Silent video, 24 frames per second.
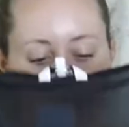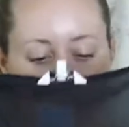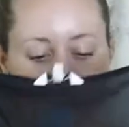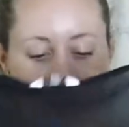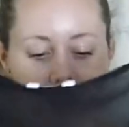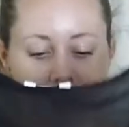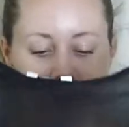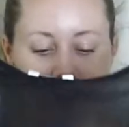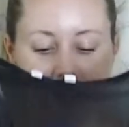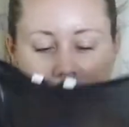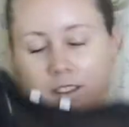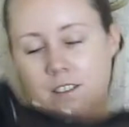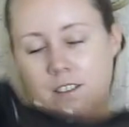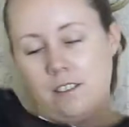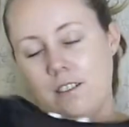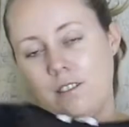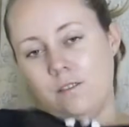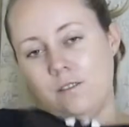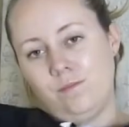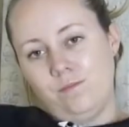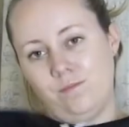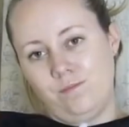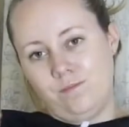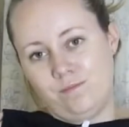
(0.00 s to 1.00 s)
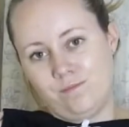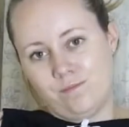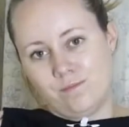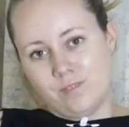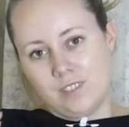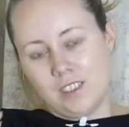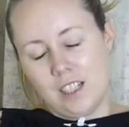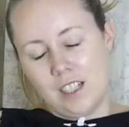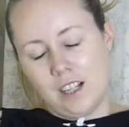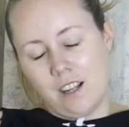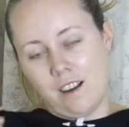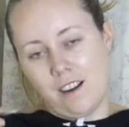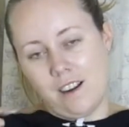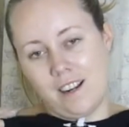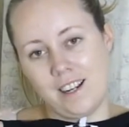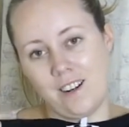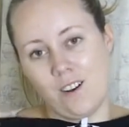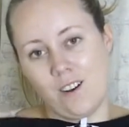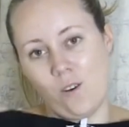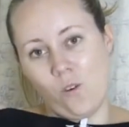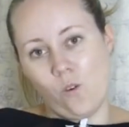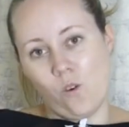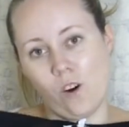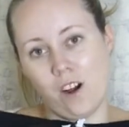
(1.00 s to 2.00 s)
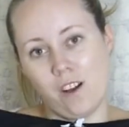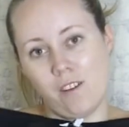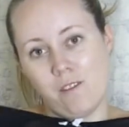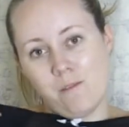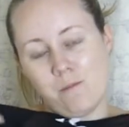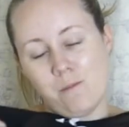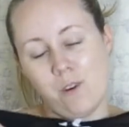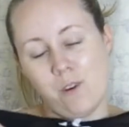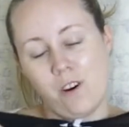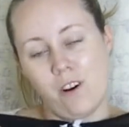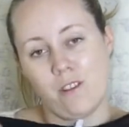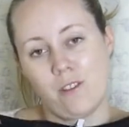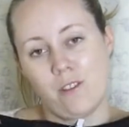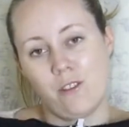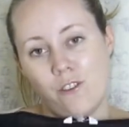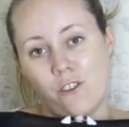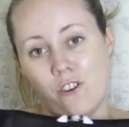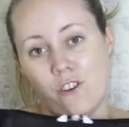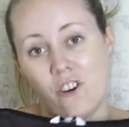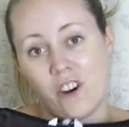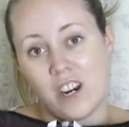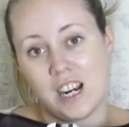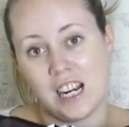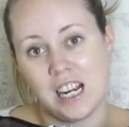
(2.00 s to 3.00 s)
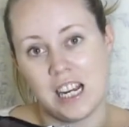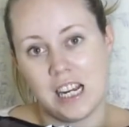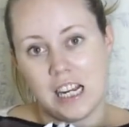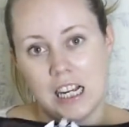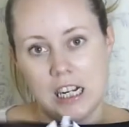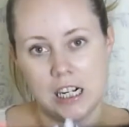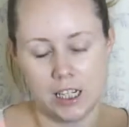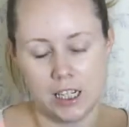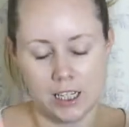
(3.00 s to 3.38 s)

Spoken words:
And I know I've bought 3, I